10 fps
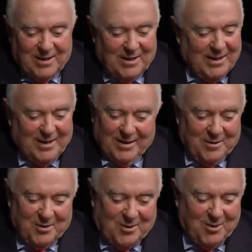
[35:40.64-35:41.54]
uh,
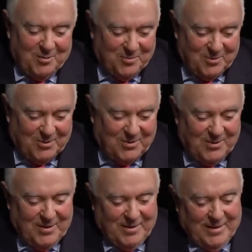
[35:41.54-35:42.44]
could
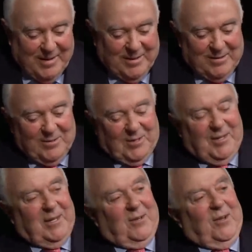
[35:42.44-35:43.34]
uh, had
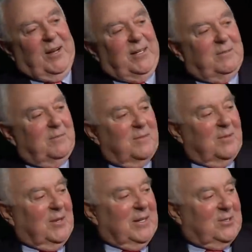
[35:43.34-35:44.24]
had a light
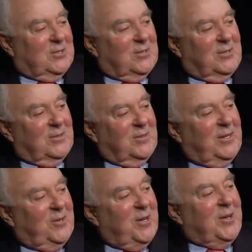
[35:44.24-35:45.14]
lights
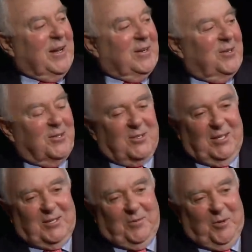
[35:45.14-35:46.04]
he had a good
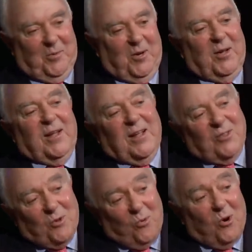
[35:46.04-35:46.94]
sense of humor.
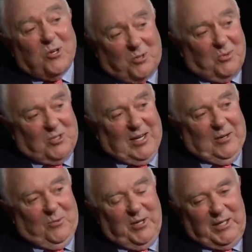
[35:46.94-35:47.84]
The worst was
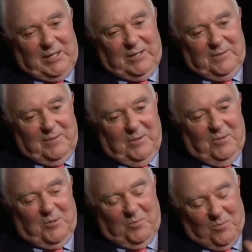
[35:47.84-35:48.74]
that week,
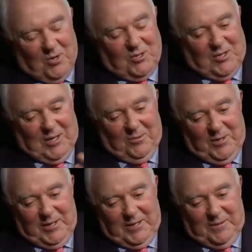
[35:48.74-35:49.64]
was, was that
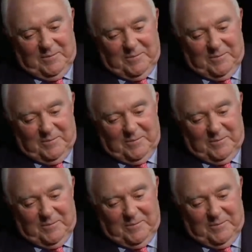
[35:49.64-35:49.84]
week.